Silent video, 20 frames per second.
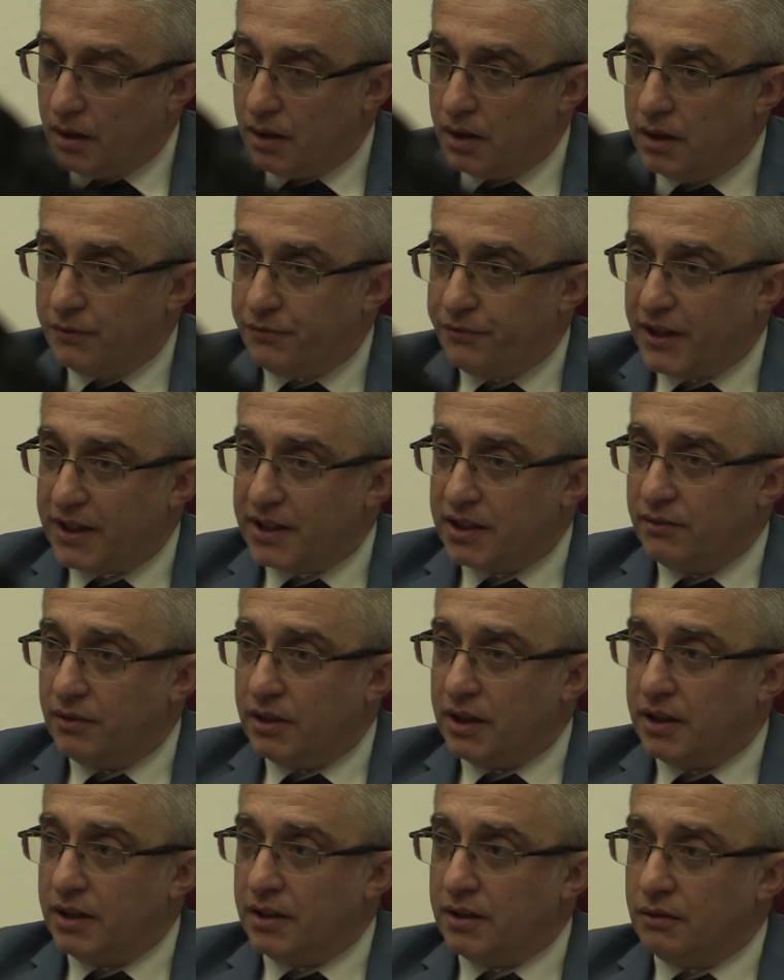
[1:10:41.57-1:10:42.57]

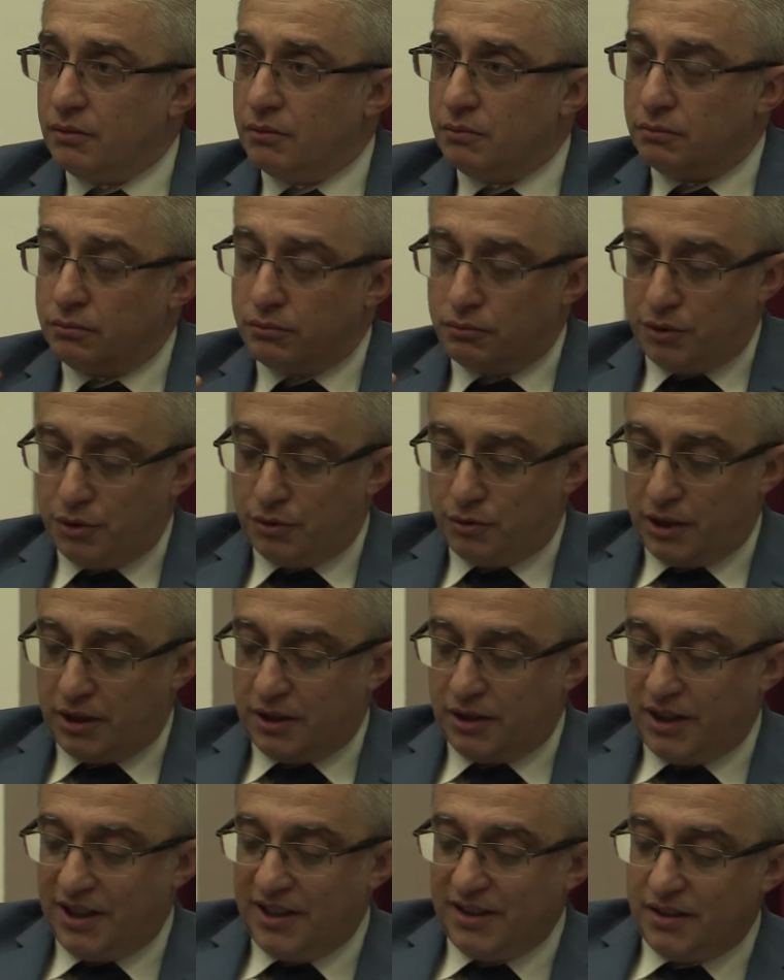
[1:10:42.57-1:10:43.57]
Effectively, you can
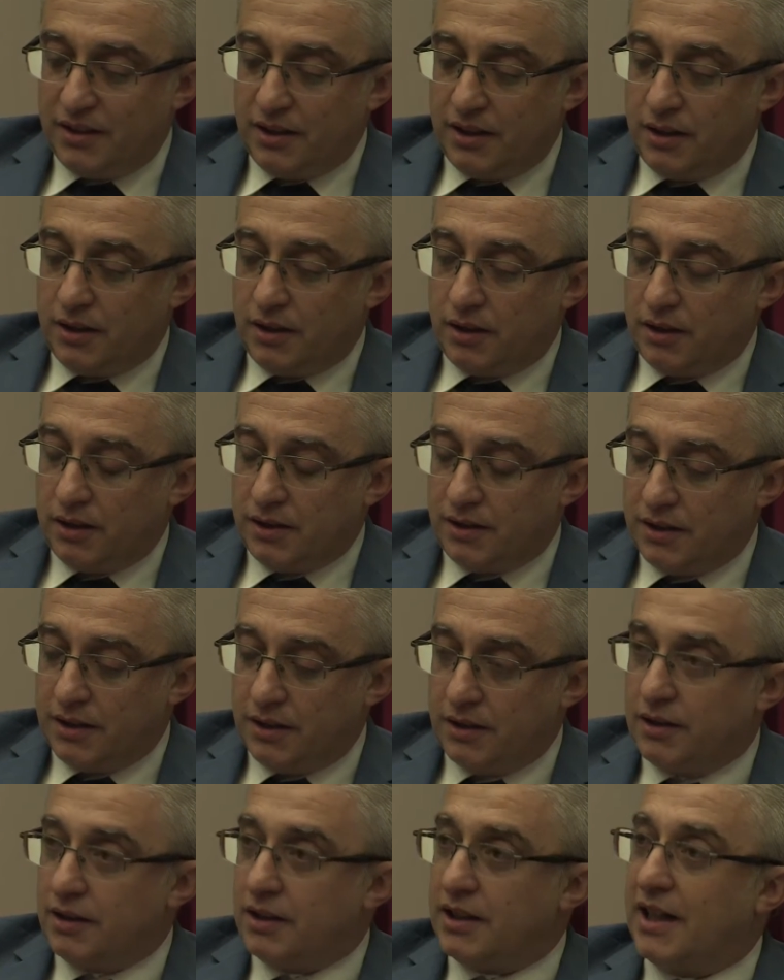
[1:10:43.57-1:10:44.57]
easily
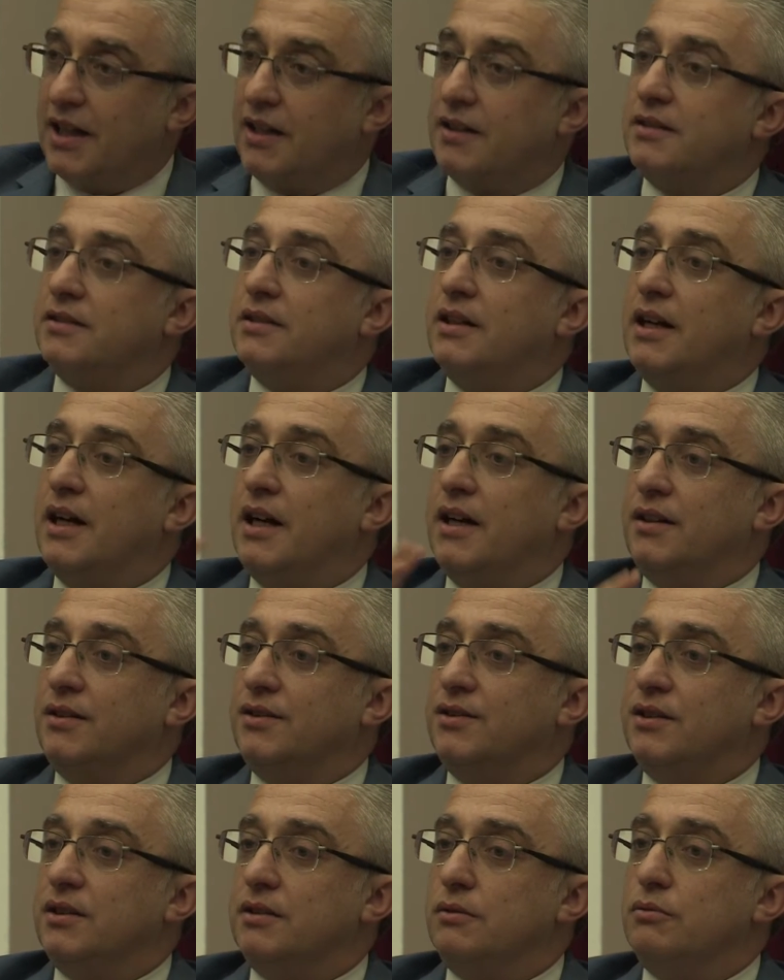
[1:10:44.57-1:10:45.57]
characterize
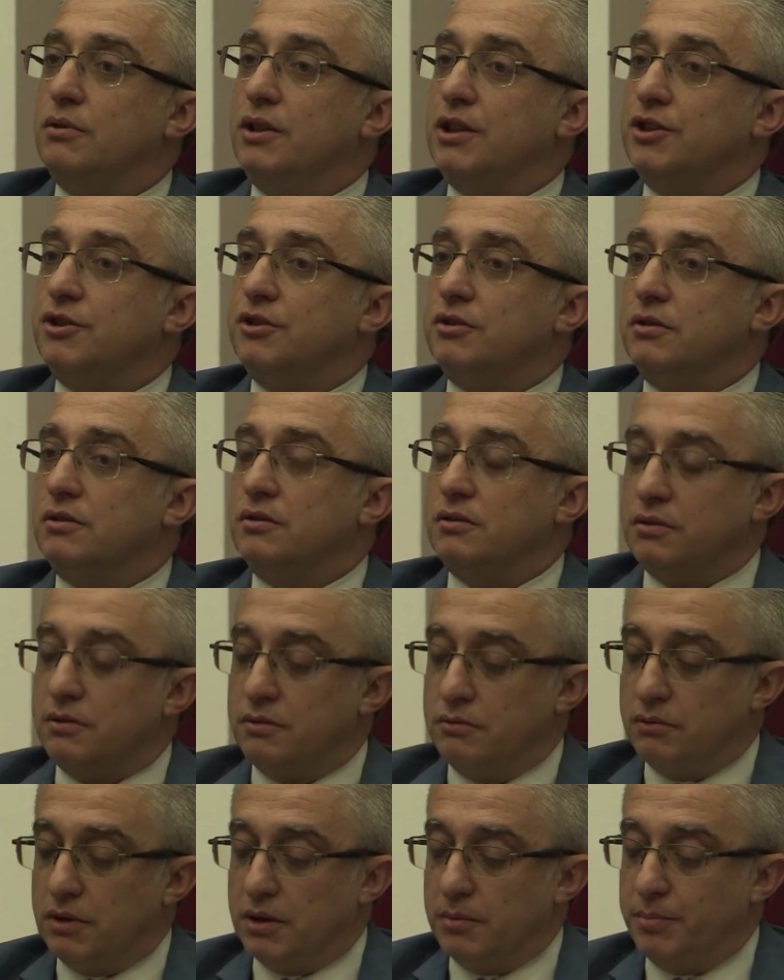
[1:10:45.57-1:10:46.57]
the question
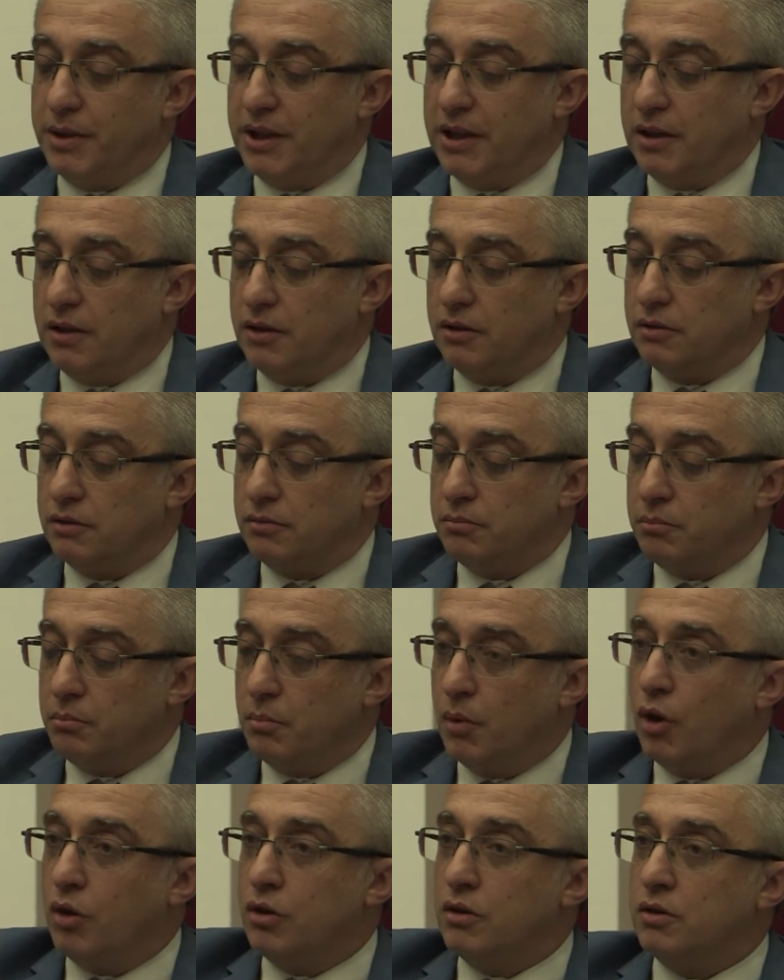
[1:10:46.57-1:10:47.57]
on well-being on
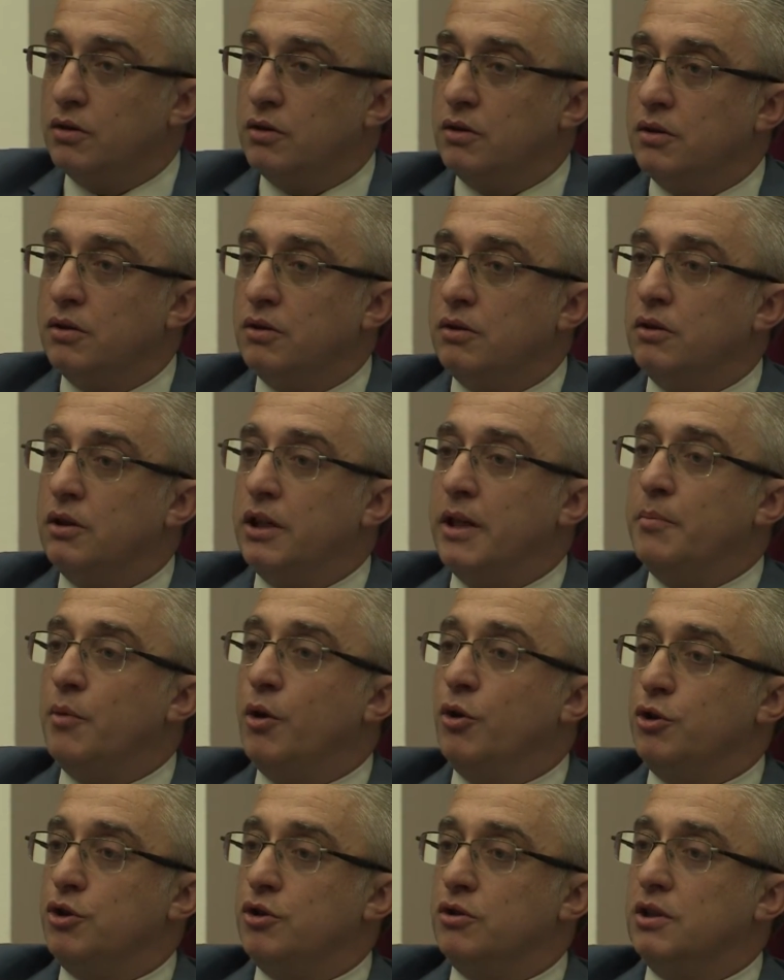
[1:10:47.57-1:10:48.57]
more
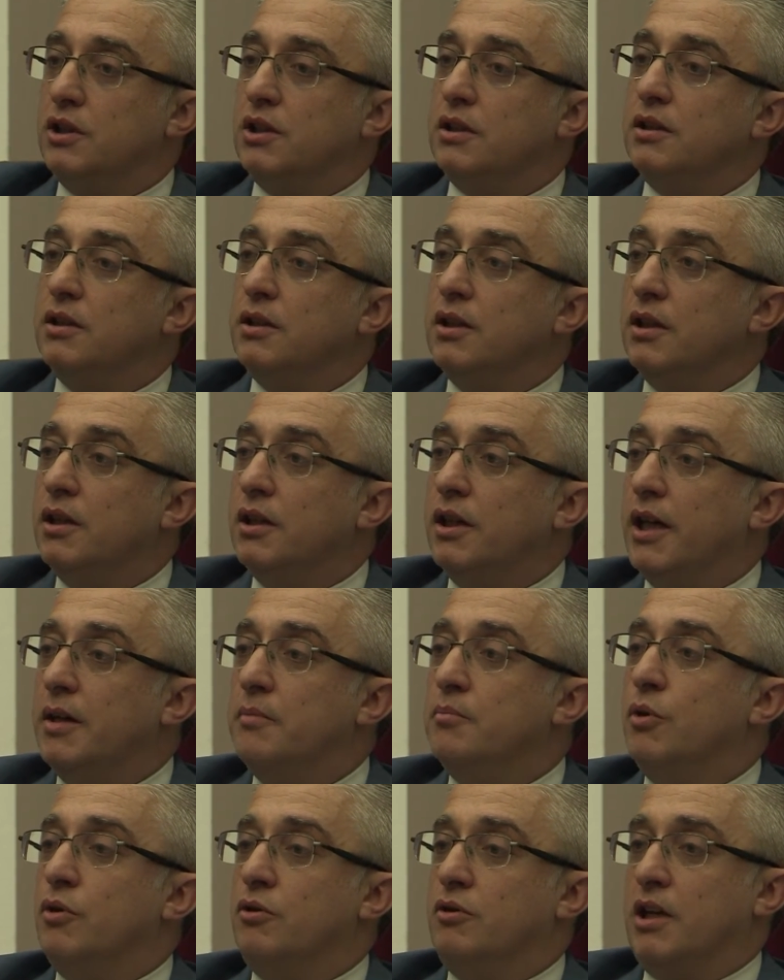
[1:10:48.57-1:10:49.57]
emotional and
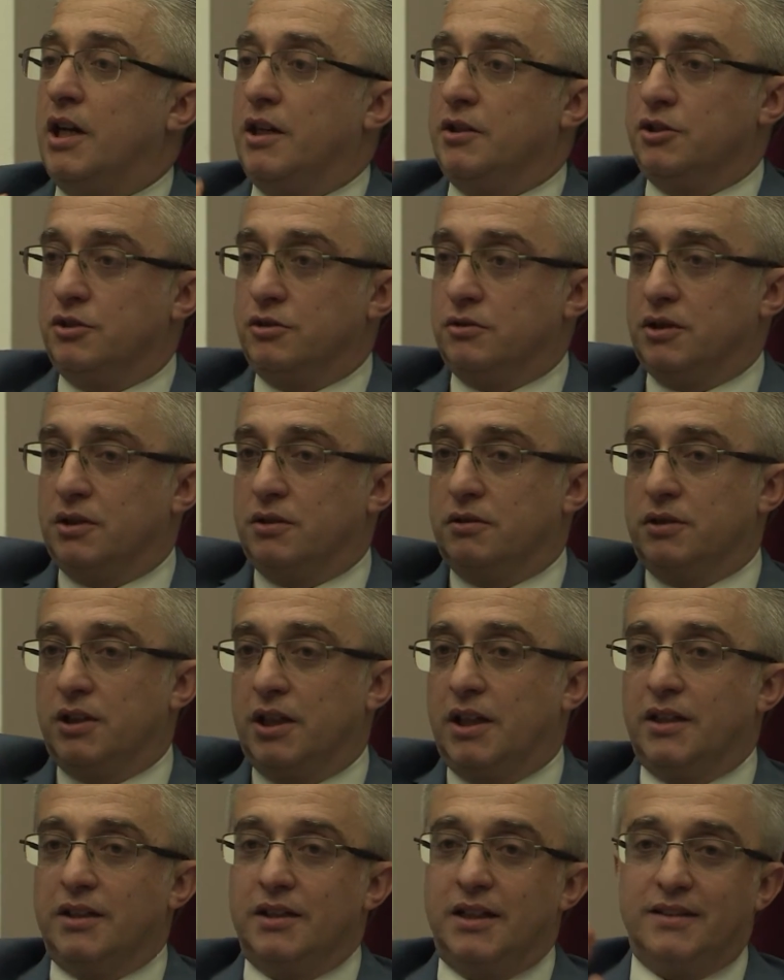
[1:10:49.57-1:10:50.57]
more rational,
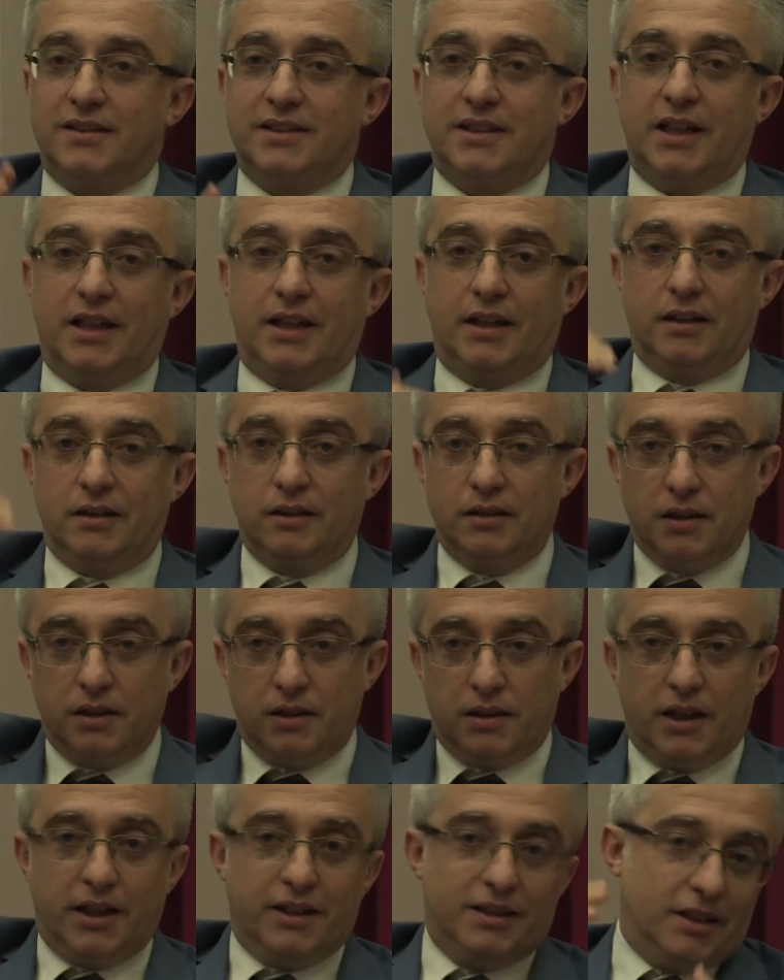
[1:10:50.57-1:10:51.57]
okay, in a scale,
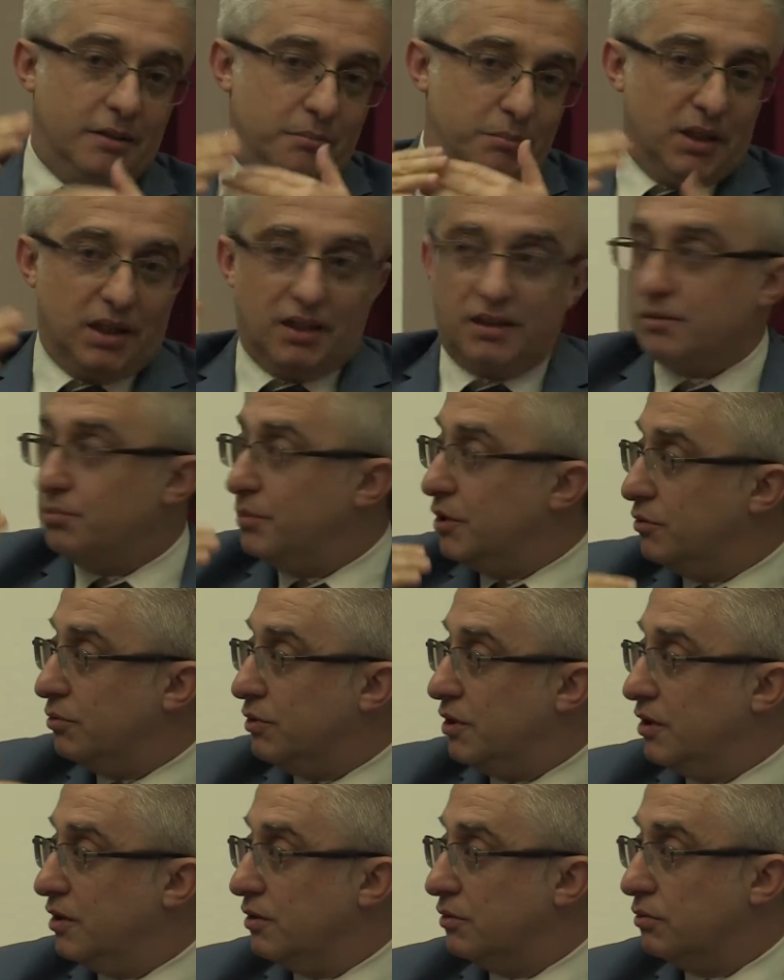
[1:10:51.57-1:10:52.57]
and then mix
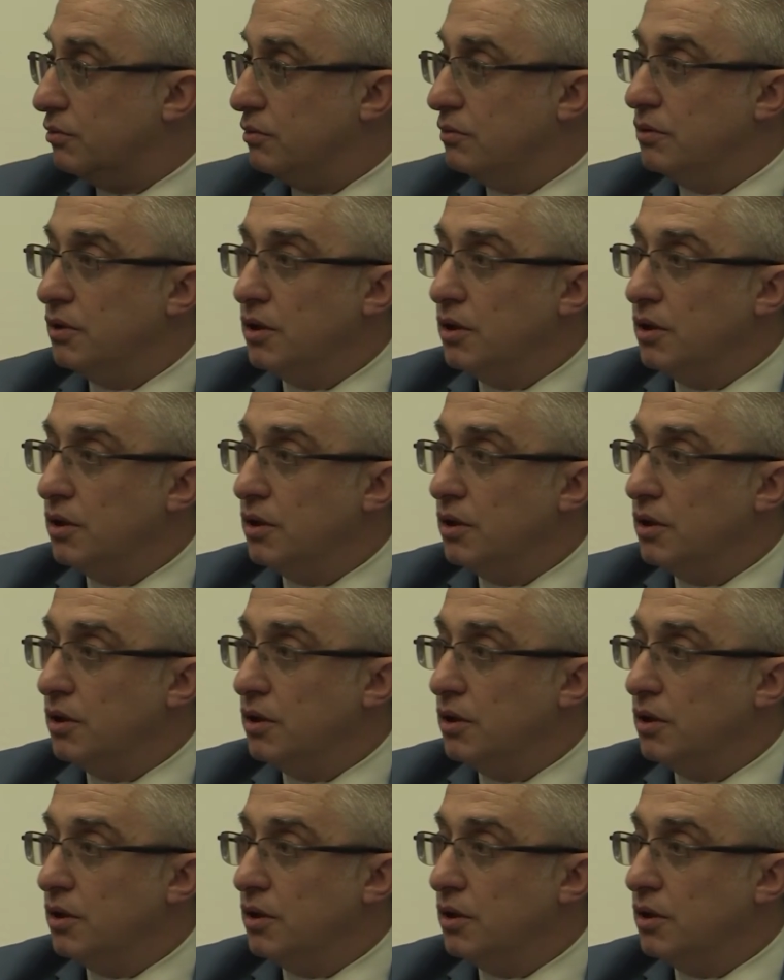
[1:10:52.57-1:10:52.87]
between the two.